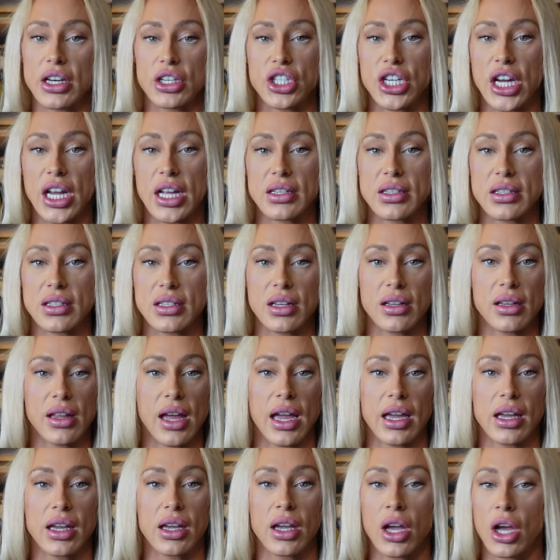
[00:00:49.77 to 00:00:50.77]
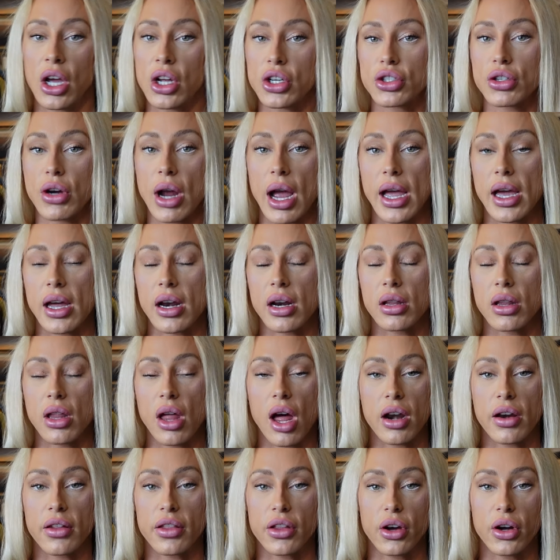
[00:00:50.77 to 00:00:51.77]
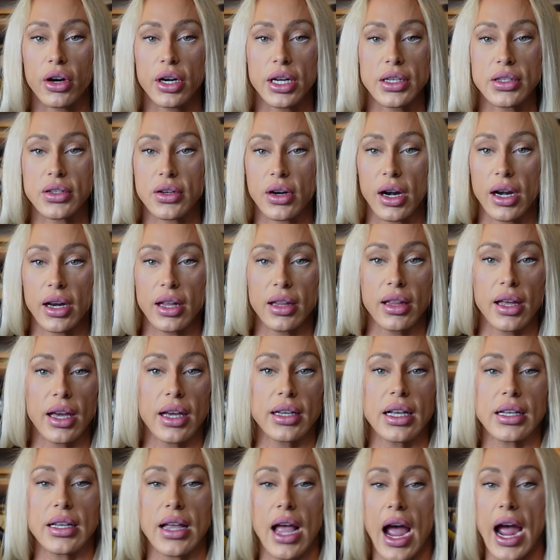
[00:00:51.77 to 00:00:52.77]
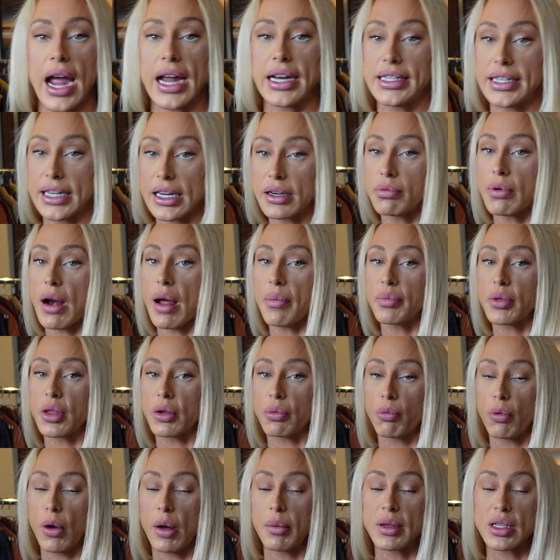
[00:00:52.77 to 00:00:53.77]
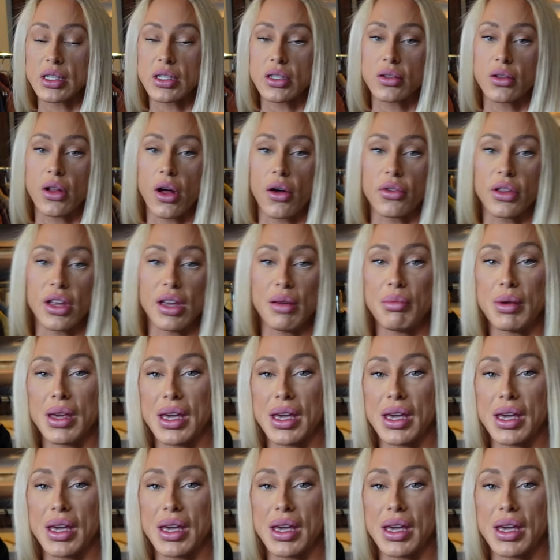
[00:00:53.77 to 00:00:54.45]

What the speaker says: a chance to like try on a lot of the hoodies or anything. I did rep the women's clothing